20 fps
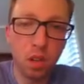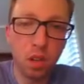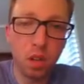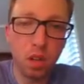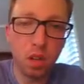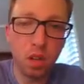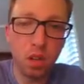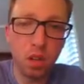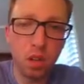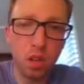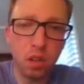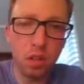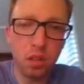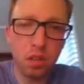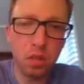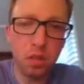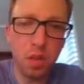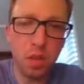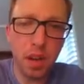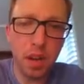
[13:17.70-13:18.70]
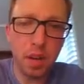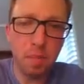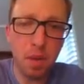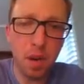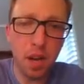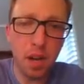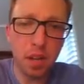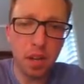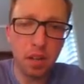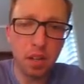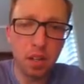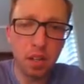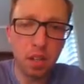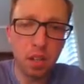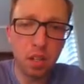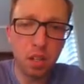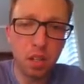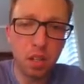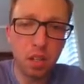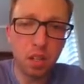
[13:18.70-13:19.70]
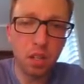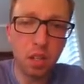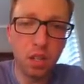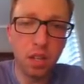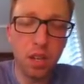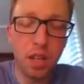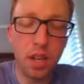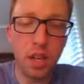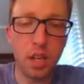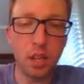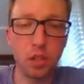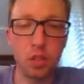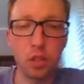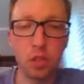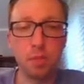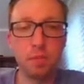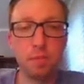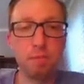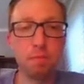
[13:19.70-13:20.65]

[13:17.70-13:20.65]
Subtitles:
all divided by h.